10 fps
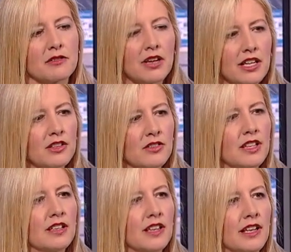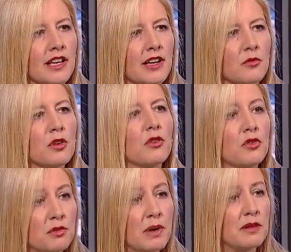credit union, we're
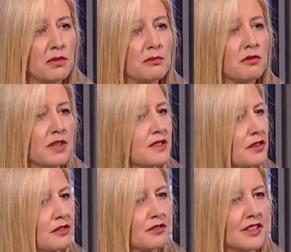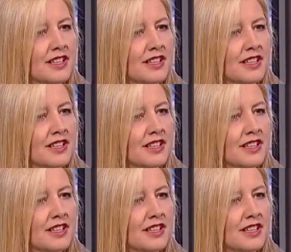owned by the people we serve.